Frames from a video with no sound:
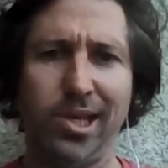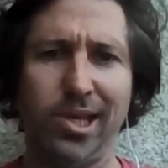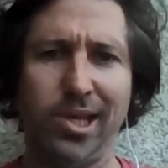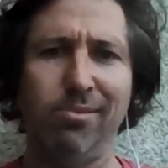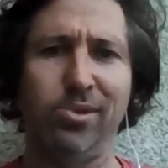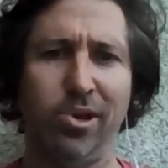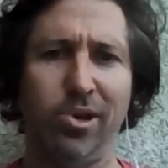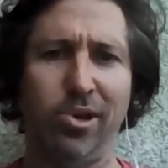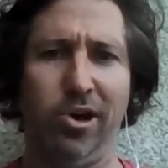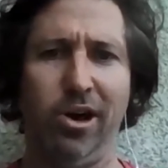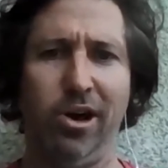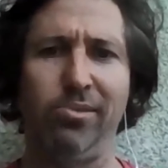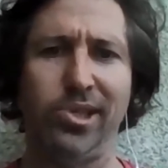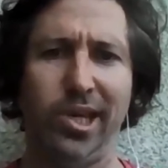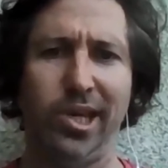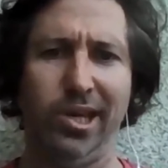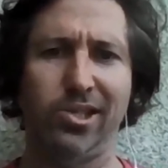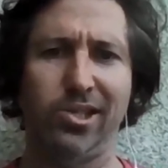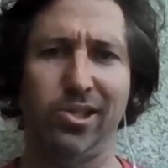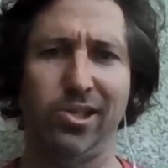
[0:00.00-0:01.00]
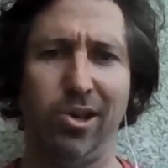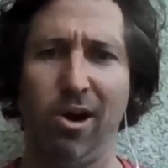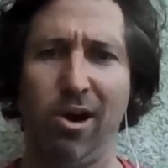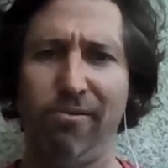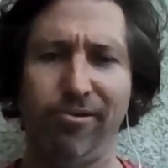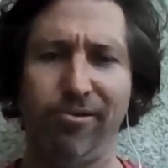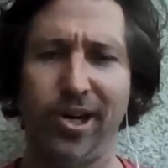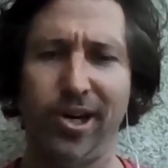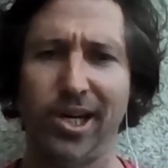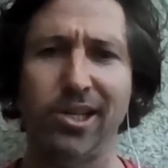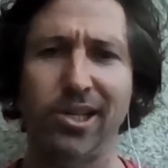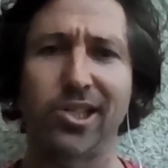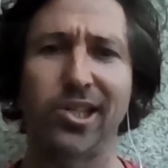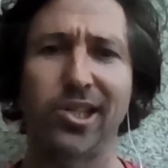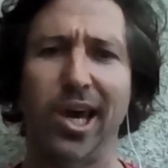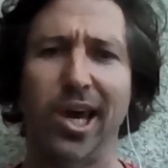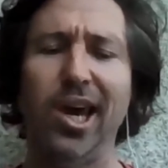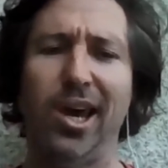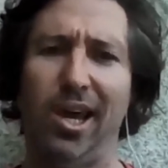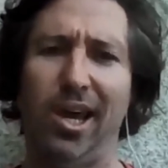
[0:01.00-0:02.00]
Sometimes it's I'm fucking
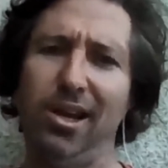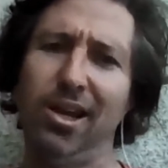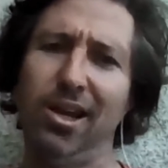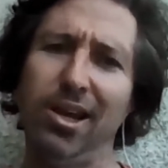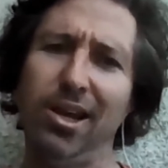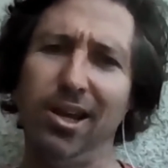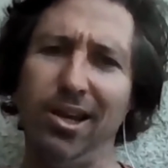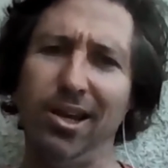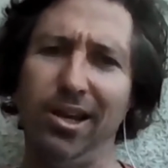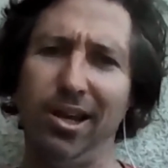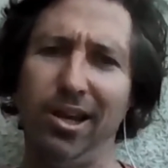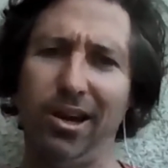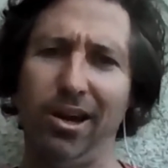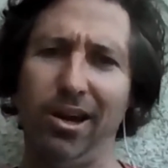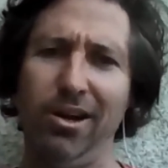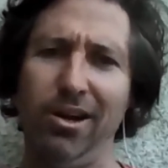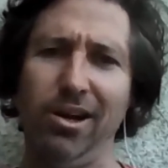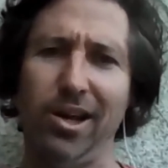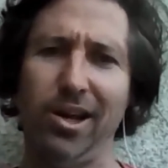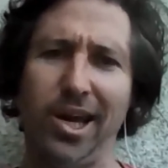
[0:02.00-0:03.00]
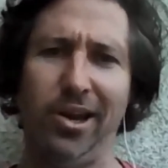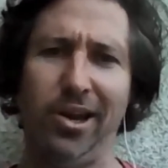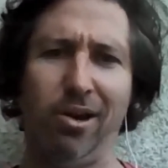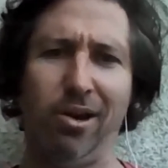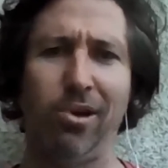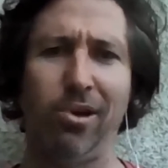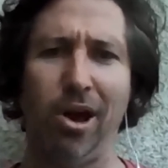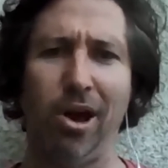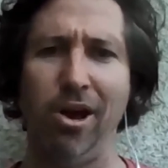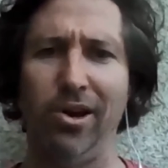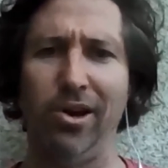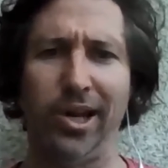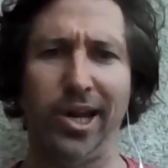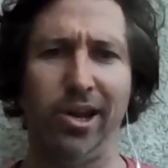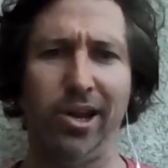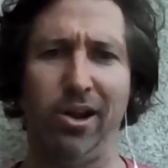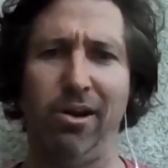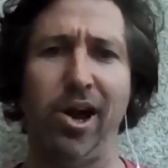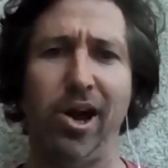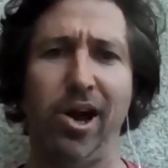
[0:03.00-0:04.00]
scared, you know, and I'm
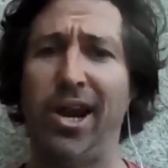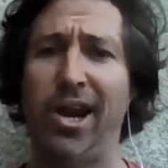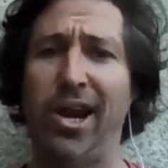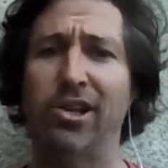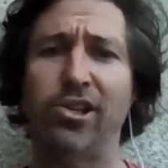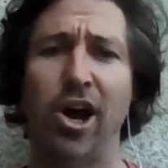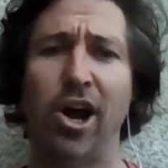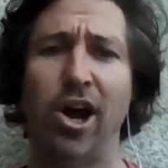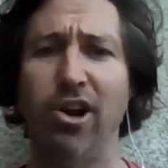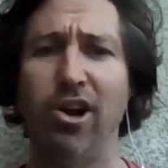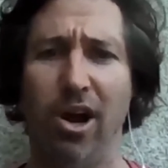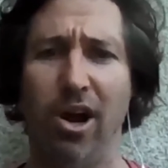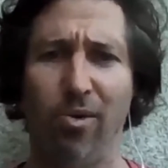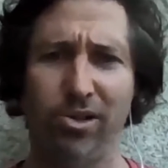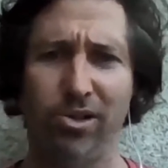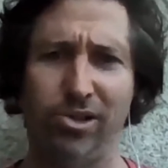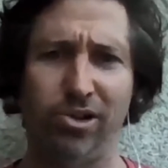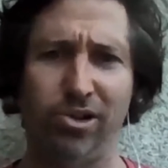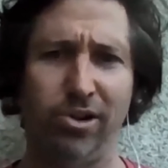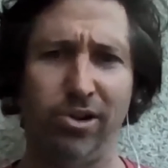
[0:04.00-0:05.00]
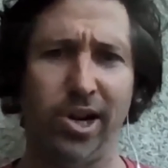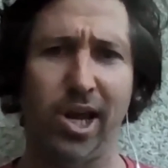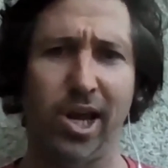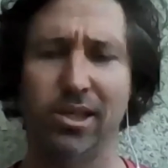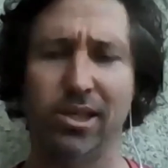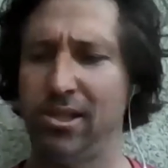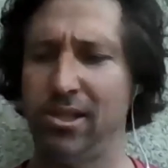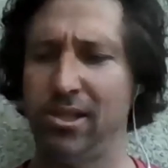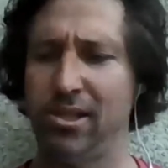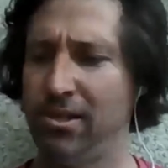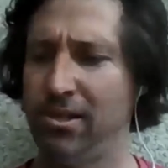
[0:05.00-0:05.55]
lonely, and I and I don't know what to do next.